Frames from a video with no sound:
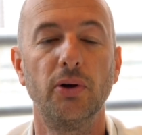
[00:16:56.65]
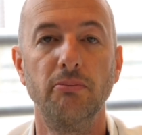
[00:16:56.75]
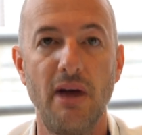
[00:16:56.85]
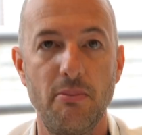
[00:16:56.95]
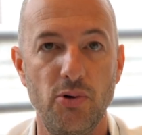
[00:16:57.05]

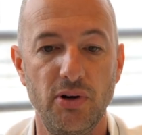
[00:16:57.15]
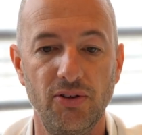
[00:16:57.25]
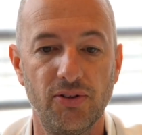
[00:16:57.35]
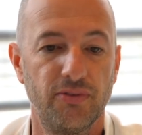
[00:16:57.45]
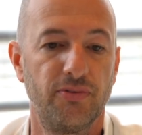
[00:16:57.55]
and
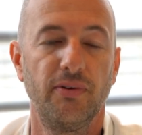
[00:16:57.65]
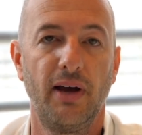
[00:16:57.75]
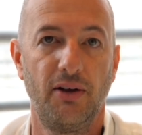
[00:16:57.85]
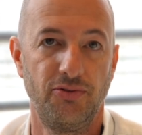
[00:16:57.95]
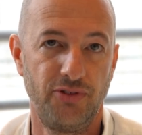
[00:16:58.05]
memories of
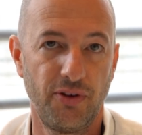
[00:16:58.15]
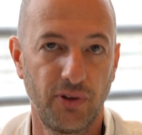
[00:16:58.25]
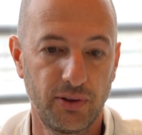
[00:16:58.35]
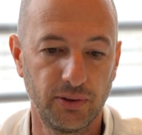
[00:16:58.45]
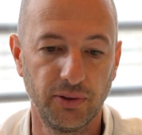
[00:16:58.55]
how
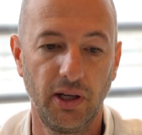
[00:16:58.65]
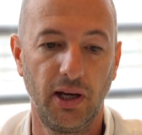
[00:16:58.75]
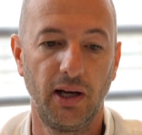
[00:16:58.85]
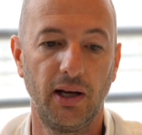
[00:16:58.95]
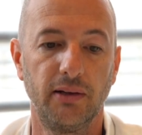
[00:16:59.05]
difficult
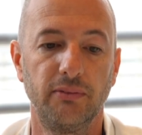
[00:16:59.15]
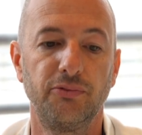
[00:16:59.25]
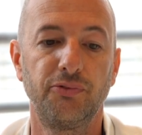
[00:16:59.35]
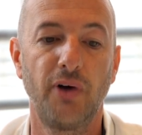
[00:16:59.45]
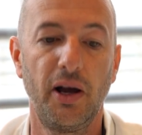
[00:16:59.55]
her
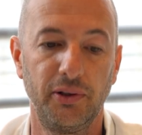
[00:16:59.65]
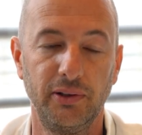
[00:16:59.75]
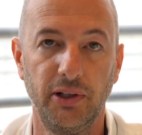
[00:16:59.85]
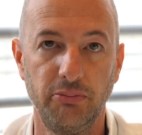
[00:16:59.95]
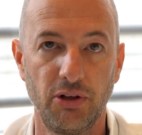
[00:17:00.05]

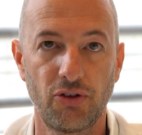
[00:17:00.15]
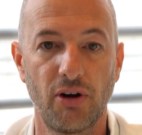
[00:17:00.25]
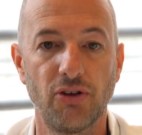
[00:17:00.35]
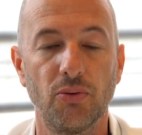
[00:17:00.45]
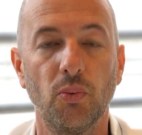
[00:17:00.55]
final
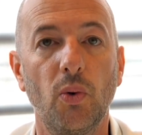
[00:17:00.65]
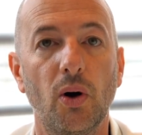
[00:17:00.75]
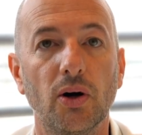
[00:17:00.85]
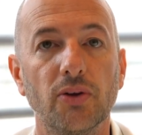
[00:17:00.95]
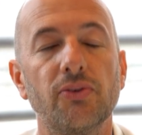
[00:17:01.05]
administration
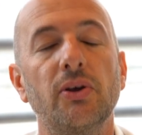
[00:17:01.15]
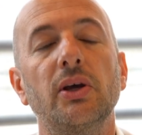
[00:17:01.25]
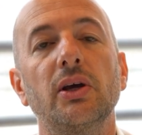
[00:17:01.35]
was,